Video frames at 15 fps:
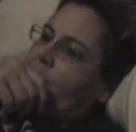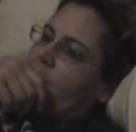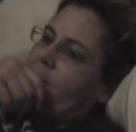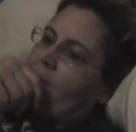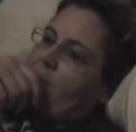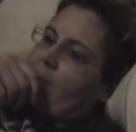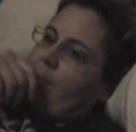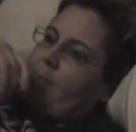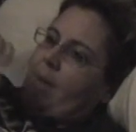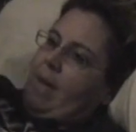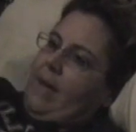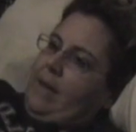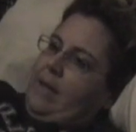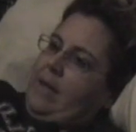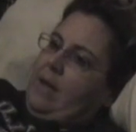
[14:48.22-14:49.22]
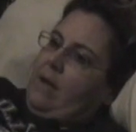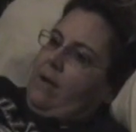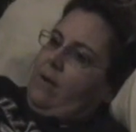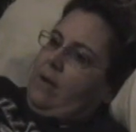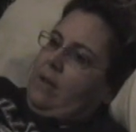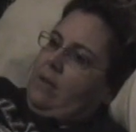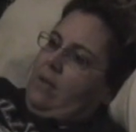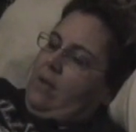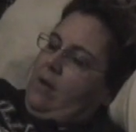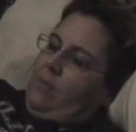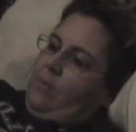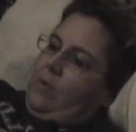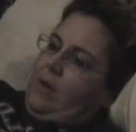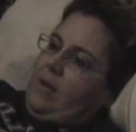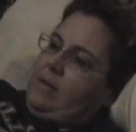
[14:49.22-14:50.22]
their back hair in
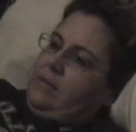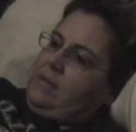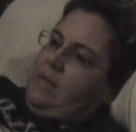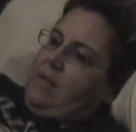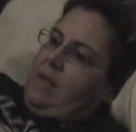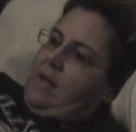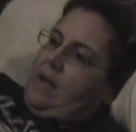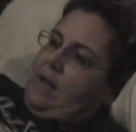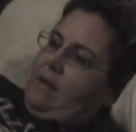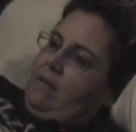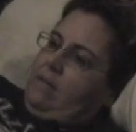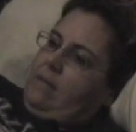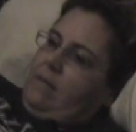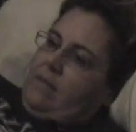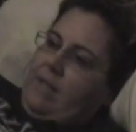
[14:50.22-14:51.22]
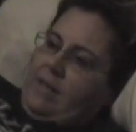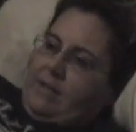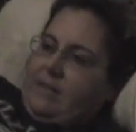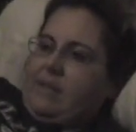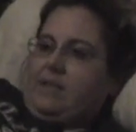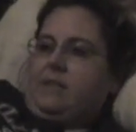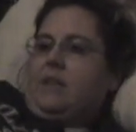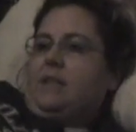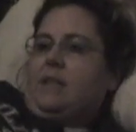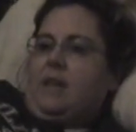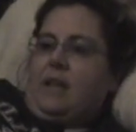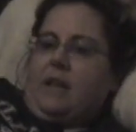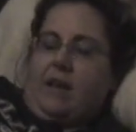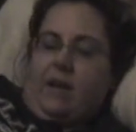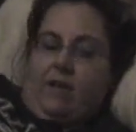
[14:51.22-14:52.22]
long braids. That sounds like they
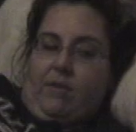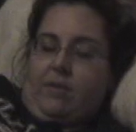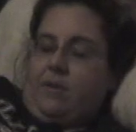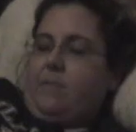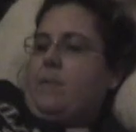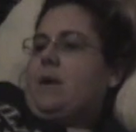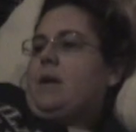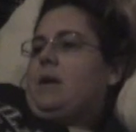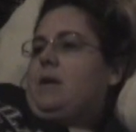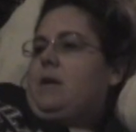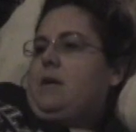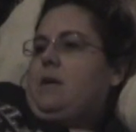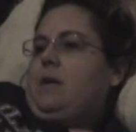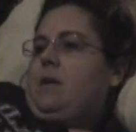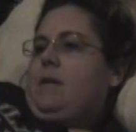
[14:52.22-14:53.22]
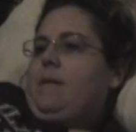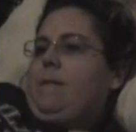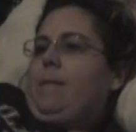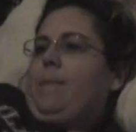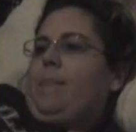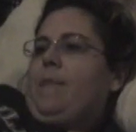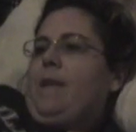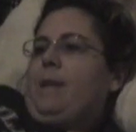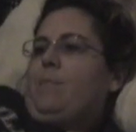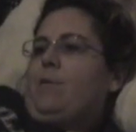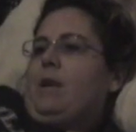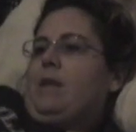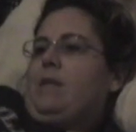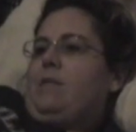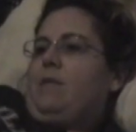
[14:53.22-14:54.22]
had hair on their back, back. hair. they
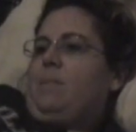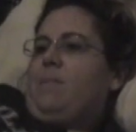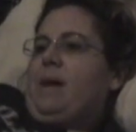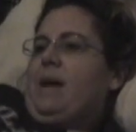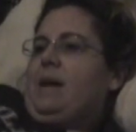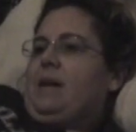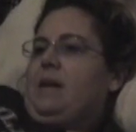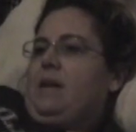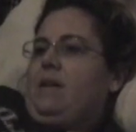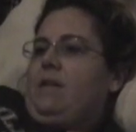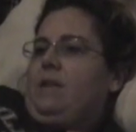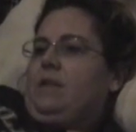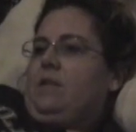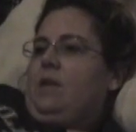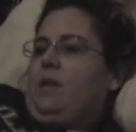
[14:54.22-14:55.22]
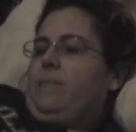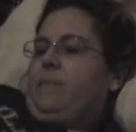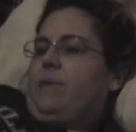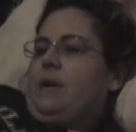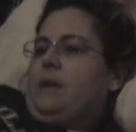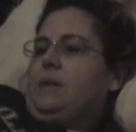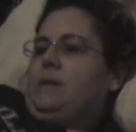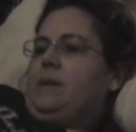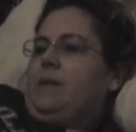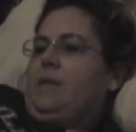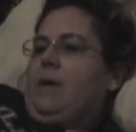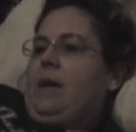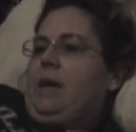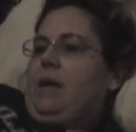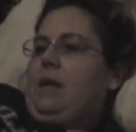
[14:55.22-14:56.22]
braided their back hair in long braids,
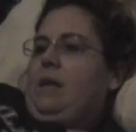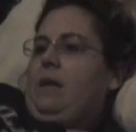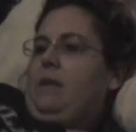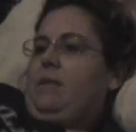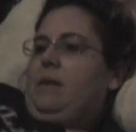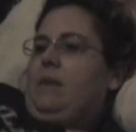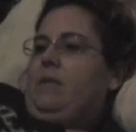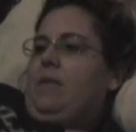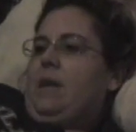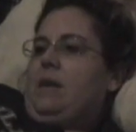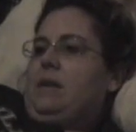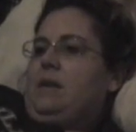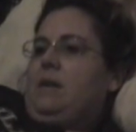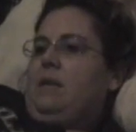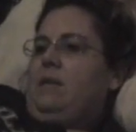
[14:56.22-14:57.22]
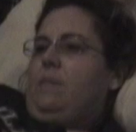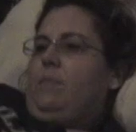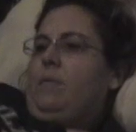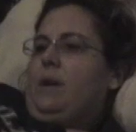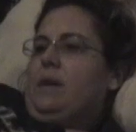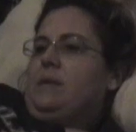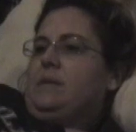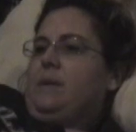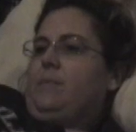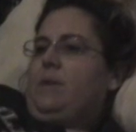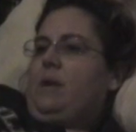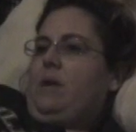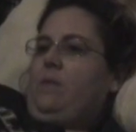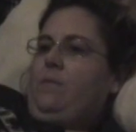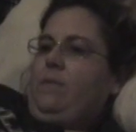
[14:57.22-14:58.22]
and they then they did the braids up
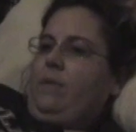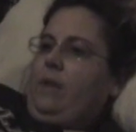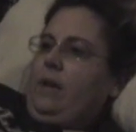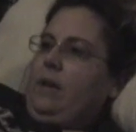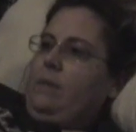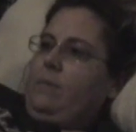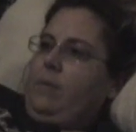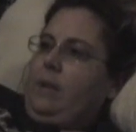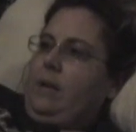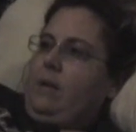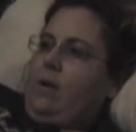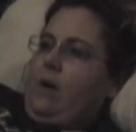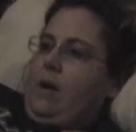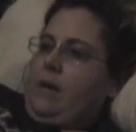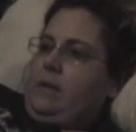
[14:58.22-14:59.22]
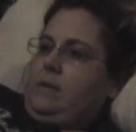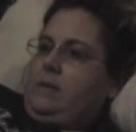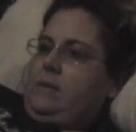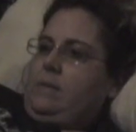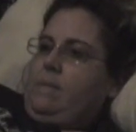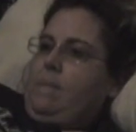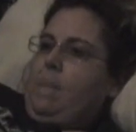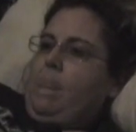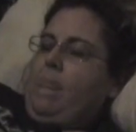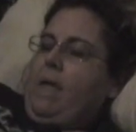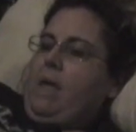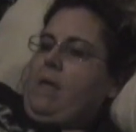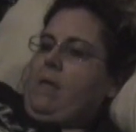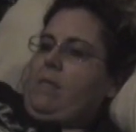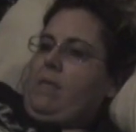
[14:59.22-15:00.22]
carefully in big knots.
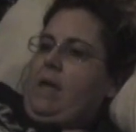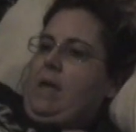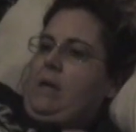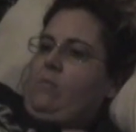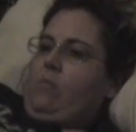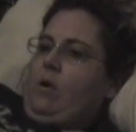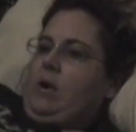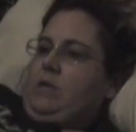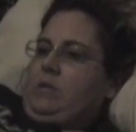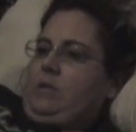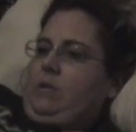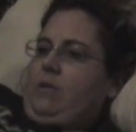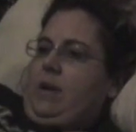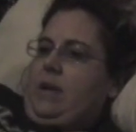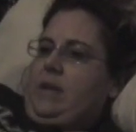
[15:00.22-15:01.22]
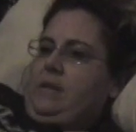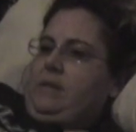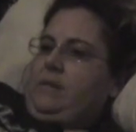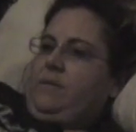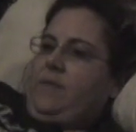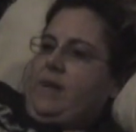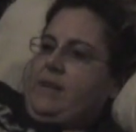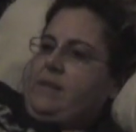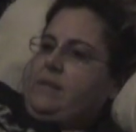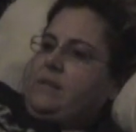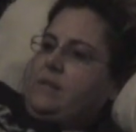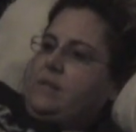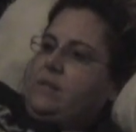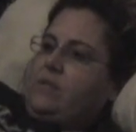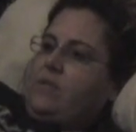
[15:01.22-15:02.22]
They had washed their hands and faces and